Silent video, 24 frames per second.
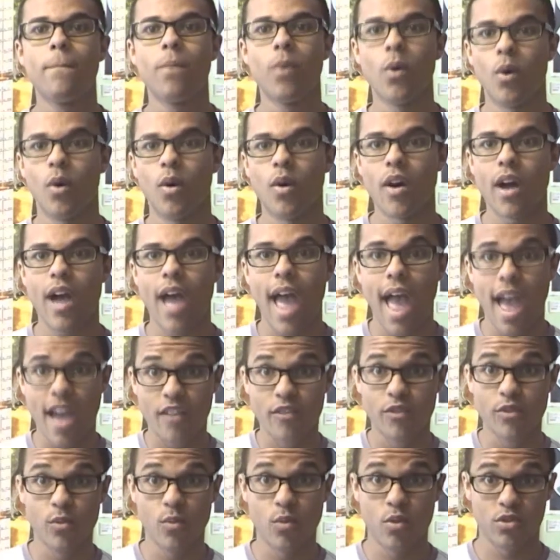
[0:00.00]
but
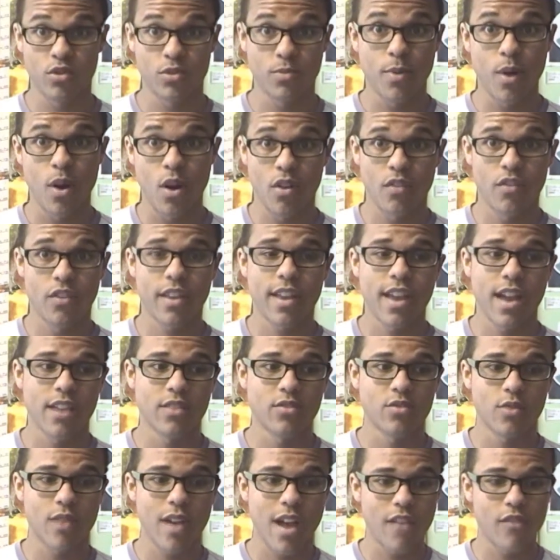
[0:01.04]
everyone's part of the council.